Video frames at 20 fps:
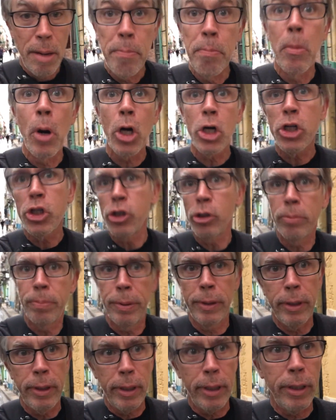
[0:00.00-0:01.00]
Marshall
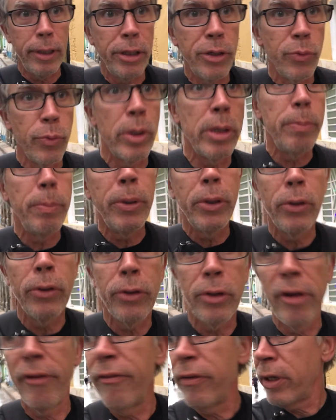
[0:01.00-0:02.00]
Plan to
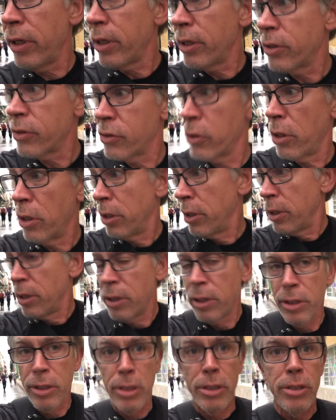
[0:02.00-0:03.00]
rebuild Havana's
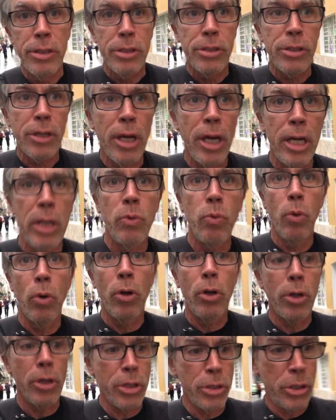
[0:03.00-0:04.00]

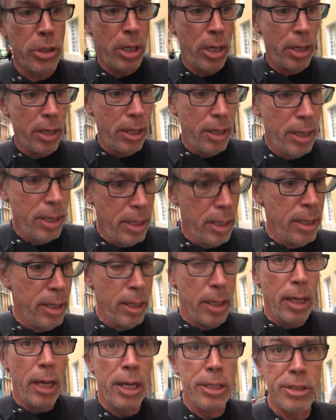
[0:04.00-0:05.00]
sidewalks
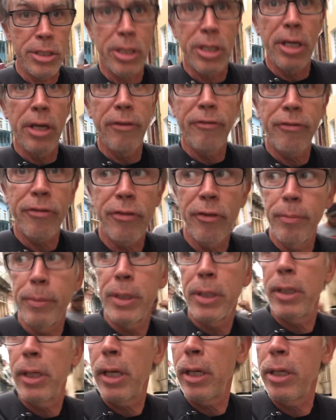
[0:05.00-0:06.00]
as a gift from
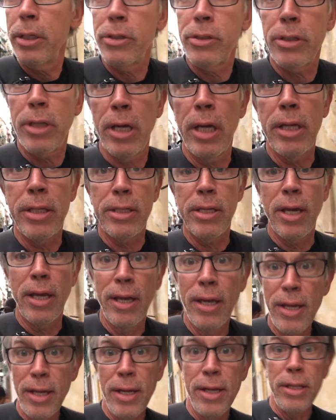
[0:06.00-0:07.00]
the United States,
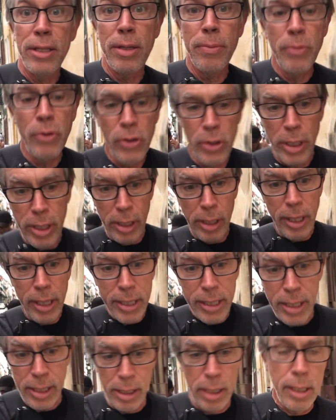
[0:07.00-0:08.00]
the more I
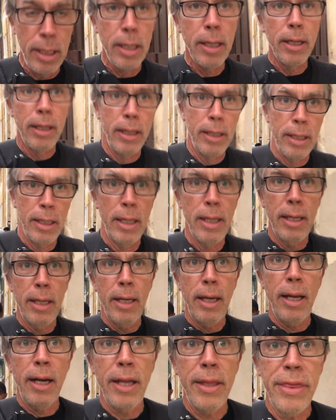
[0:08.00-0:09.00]
like it.
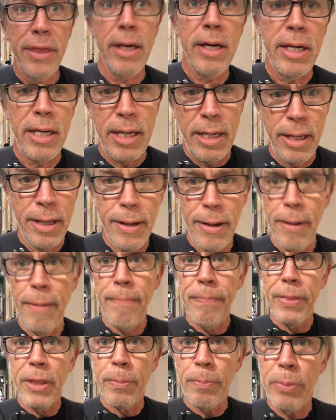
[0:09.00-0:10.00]
And I thought
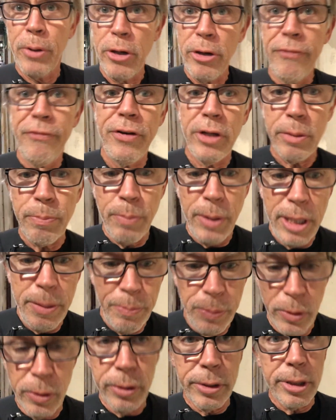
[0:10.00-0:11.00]
the perfect
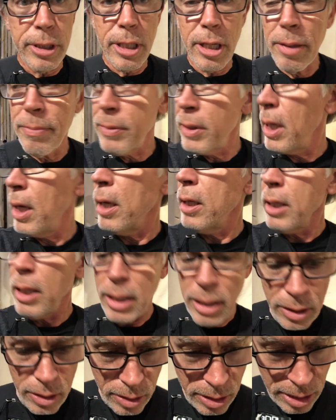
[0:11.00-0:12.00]
people to come down
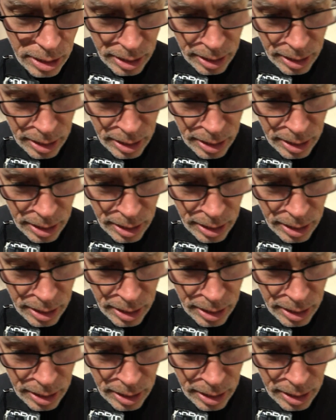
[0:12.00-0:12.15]
here